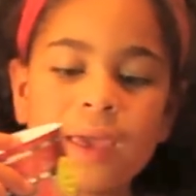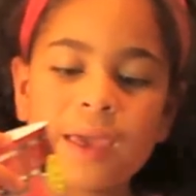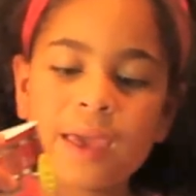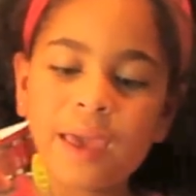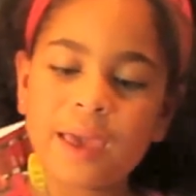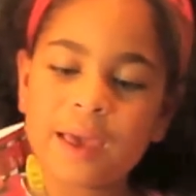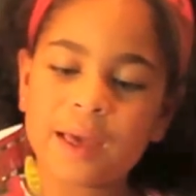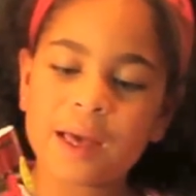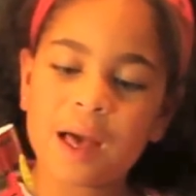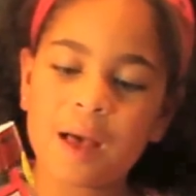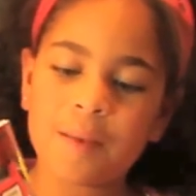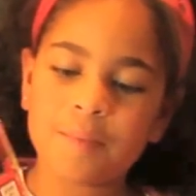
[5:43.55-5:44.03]

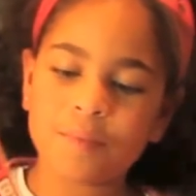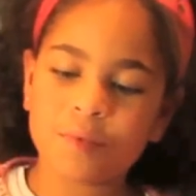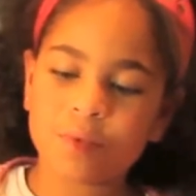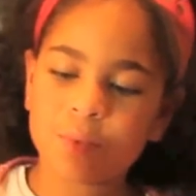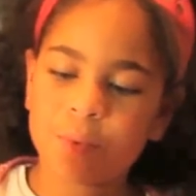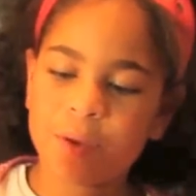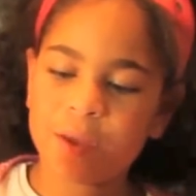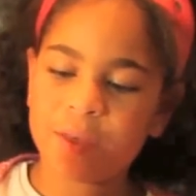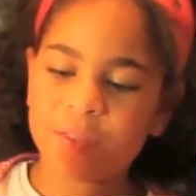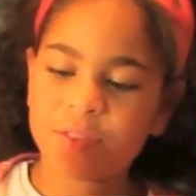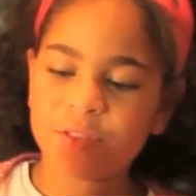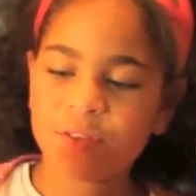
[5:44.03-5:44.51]
It comes
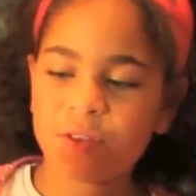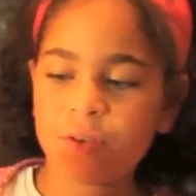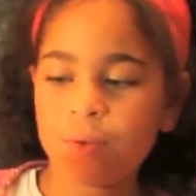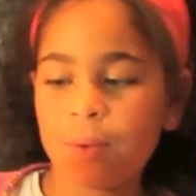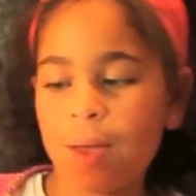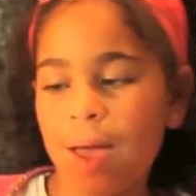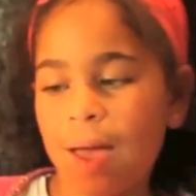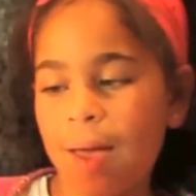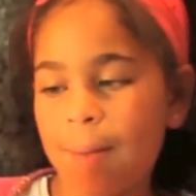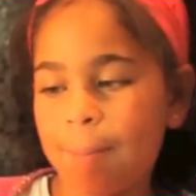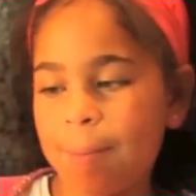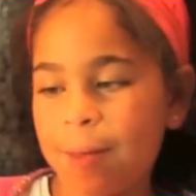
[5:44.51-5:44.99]
with 2
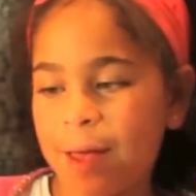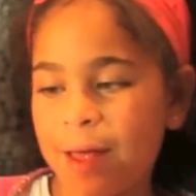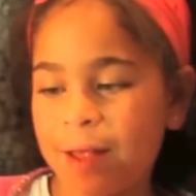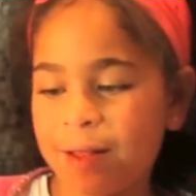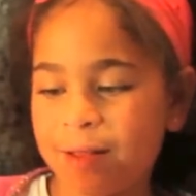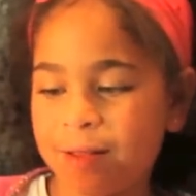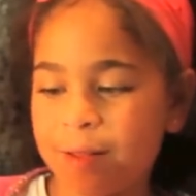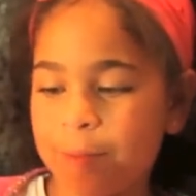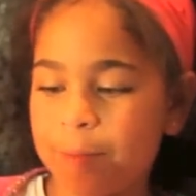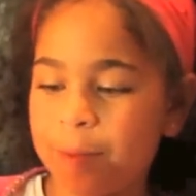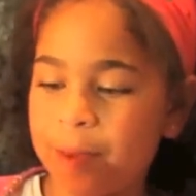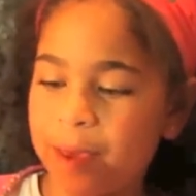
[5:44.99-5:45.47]

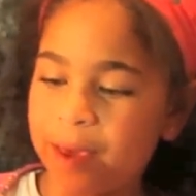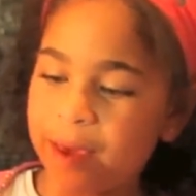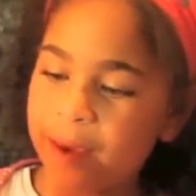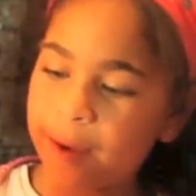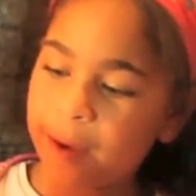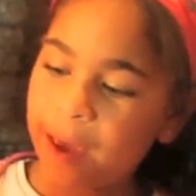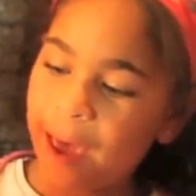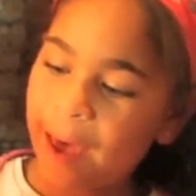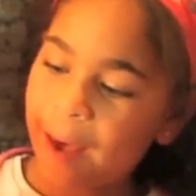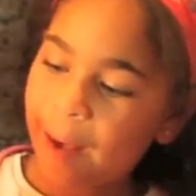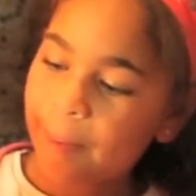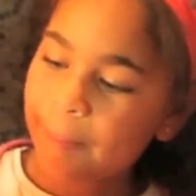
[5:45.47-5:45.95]
hairbands, a
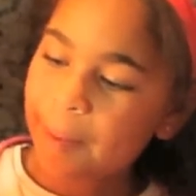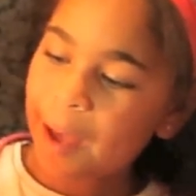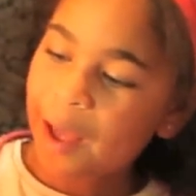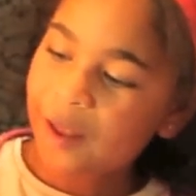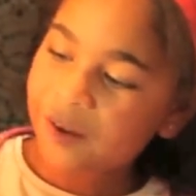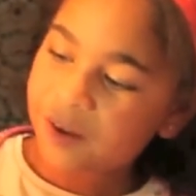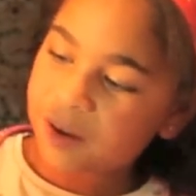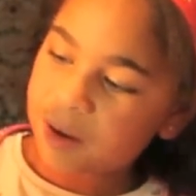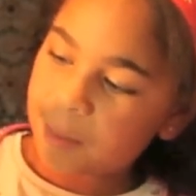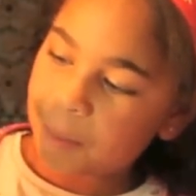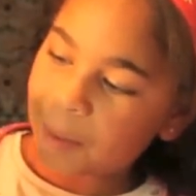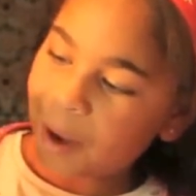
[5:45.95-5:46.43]
pink
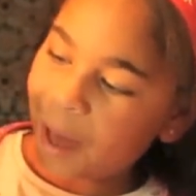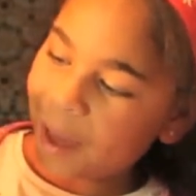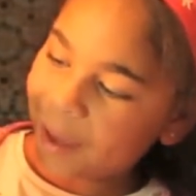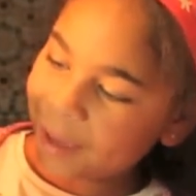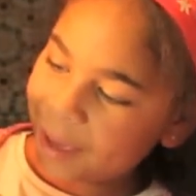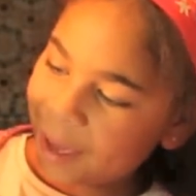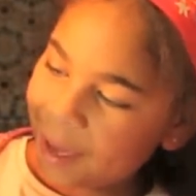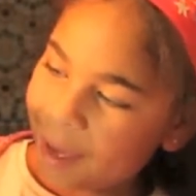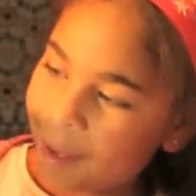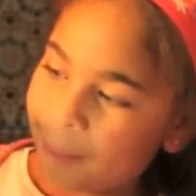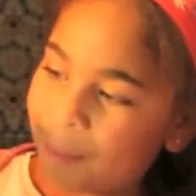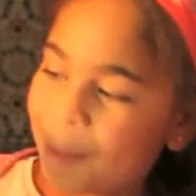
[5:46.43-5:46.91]
hairband and a black
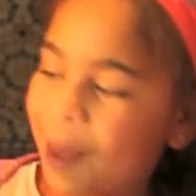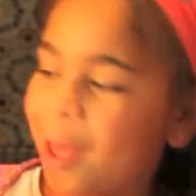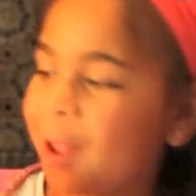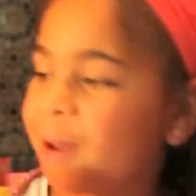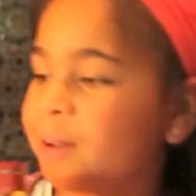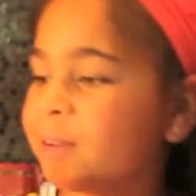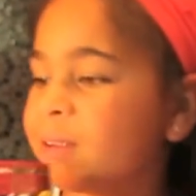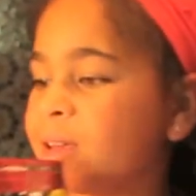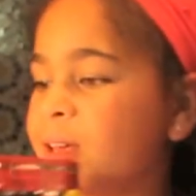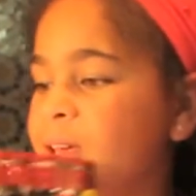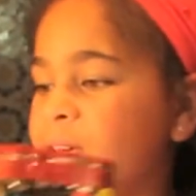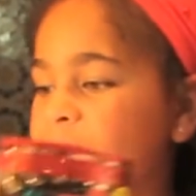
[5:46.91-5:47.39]

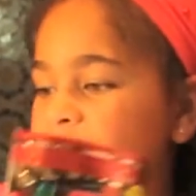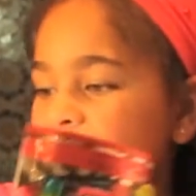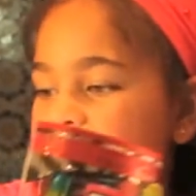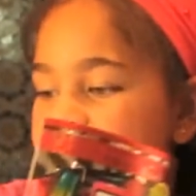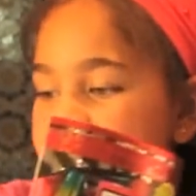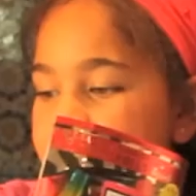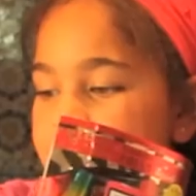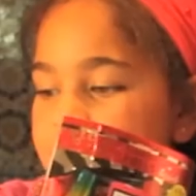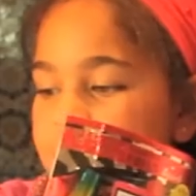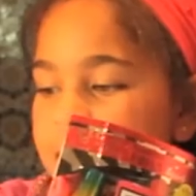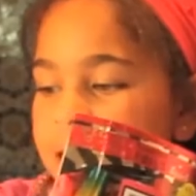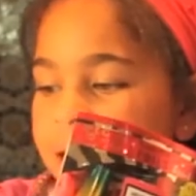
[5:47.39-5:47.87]
hairband,
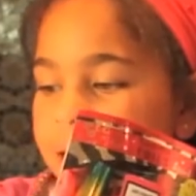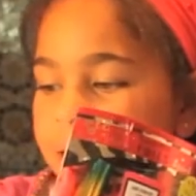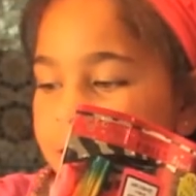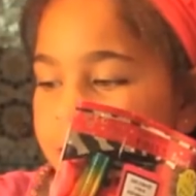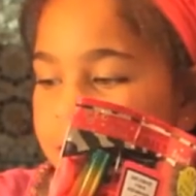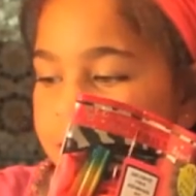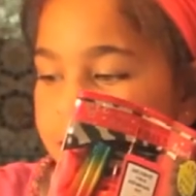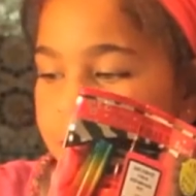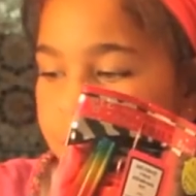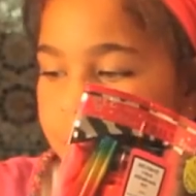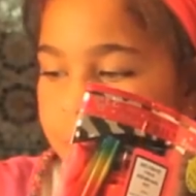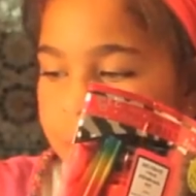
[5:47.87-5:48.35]
some
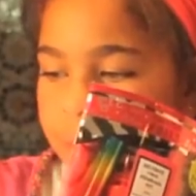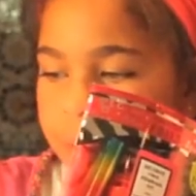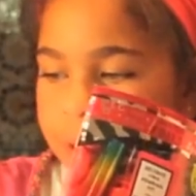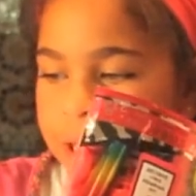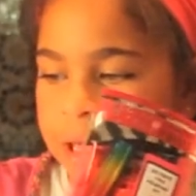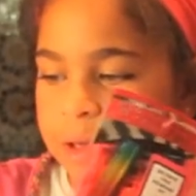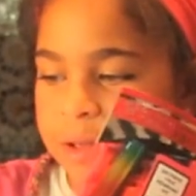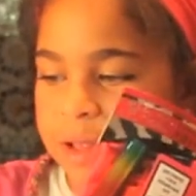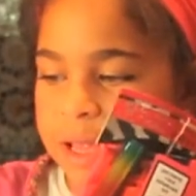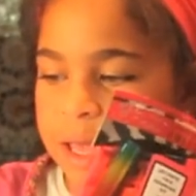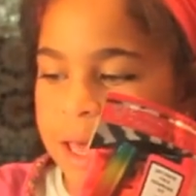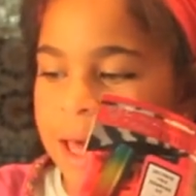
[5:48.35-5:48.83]
glue that we were
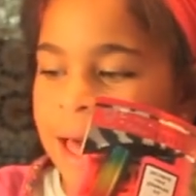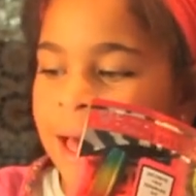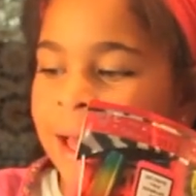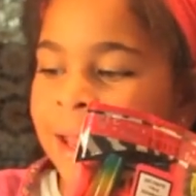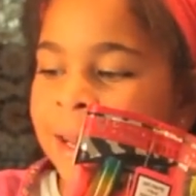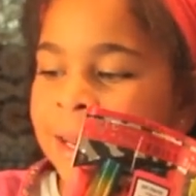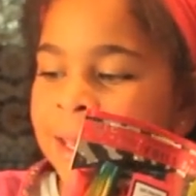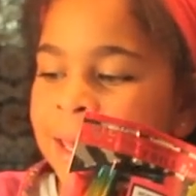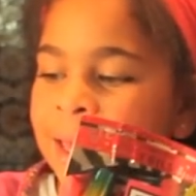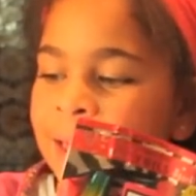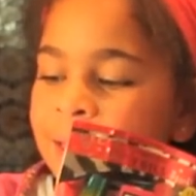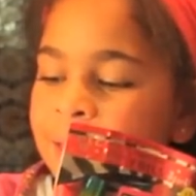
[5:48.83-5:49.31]
using
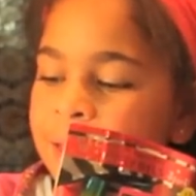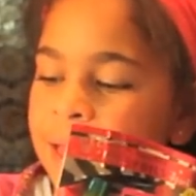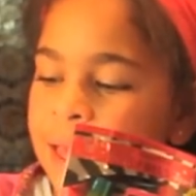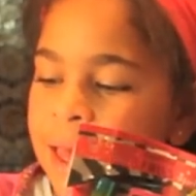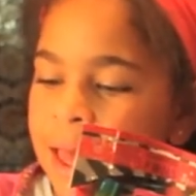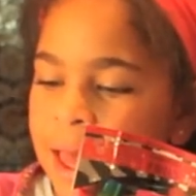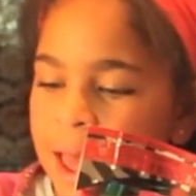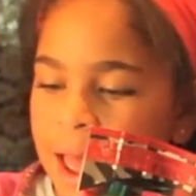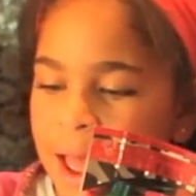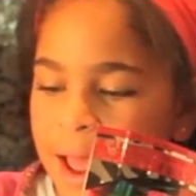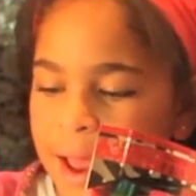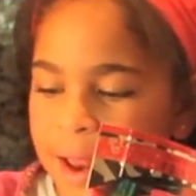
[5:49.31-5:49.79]
earlier,
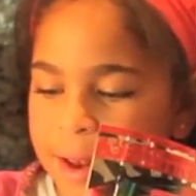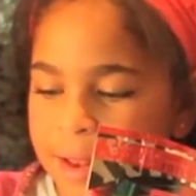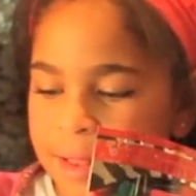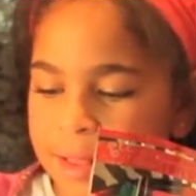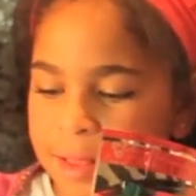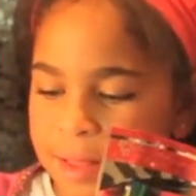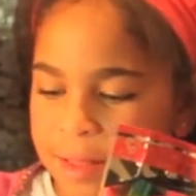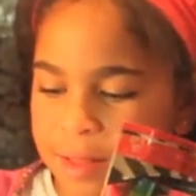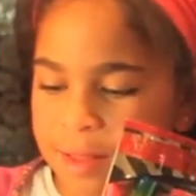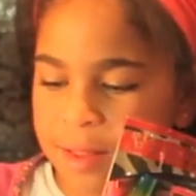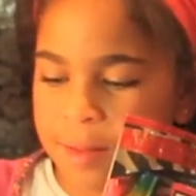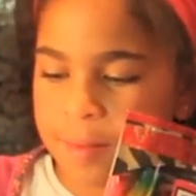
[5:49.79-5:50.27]

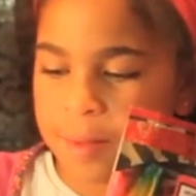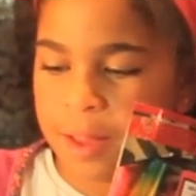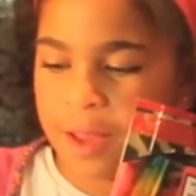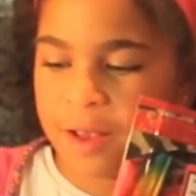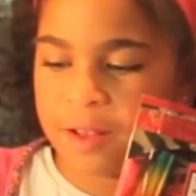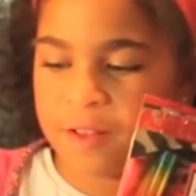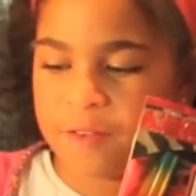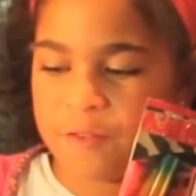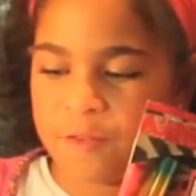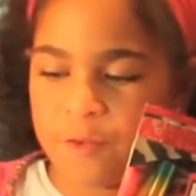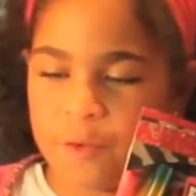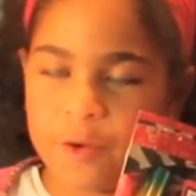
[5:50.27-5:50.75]
and some
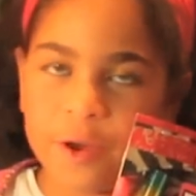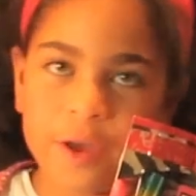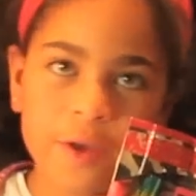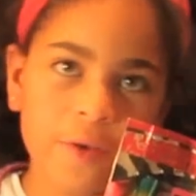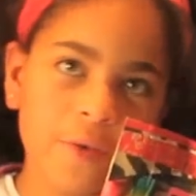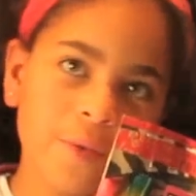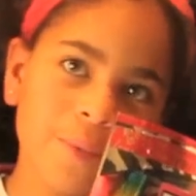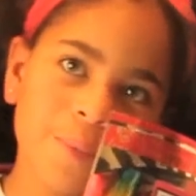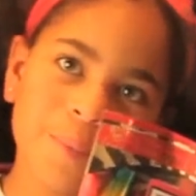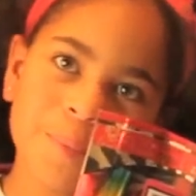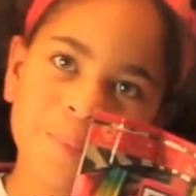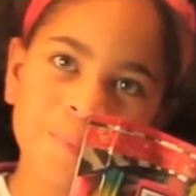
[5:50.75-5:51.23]
nice foil,